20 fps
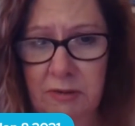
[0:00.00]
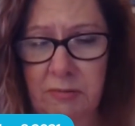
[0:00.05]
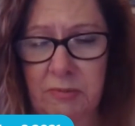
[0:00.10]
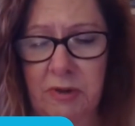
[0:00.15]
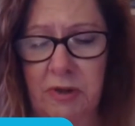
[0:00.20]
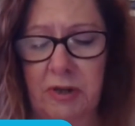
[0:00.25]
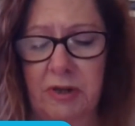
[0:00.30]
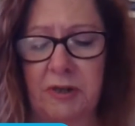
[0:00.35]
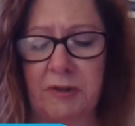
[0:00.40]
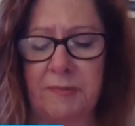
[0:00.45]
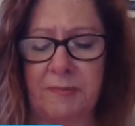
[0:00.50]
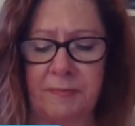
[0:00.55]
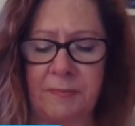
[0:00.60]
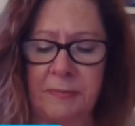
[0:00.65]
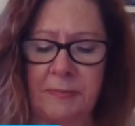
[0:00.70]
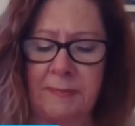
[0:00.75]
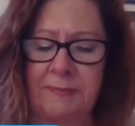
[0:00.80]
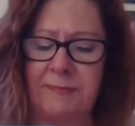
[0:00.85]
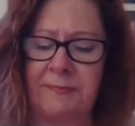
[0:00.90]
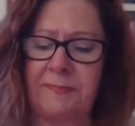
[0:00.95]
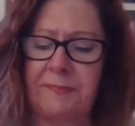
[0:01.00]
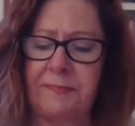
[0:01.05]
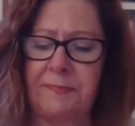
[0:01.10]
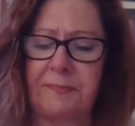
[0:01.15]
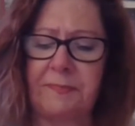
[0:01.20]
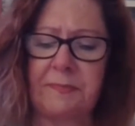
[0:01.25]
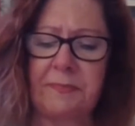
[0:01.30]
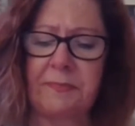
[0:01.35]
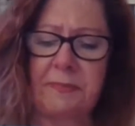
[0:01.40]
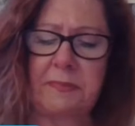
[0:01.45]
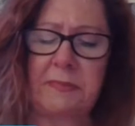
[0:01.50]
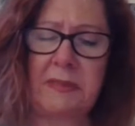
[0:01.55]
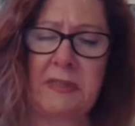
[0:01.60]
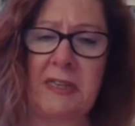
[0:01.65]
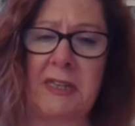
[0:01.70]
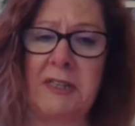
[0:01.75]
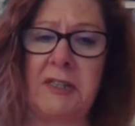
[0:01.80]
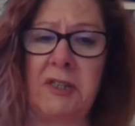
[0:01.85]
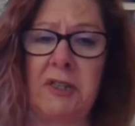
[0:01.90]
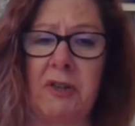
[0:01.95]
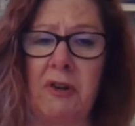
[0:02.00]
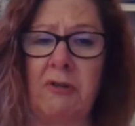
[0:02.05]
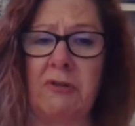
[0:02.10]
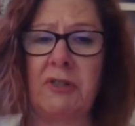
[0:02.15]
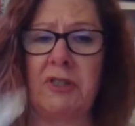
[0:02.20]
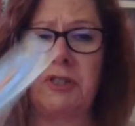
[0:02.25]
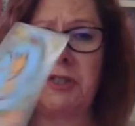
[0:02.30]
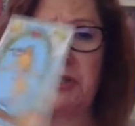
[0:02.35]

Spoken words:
to work to go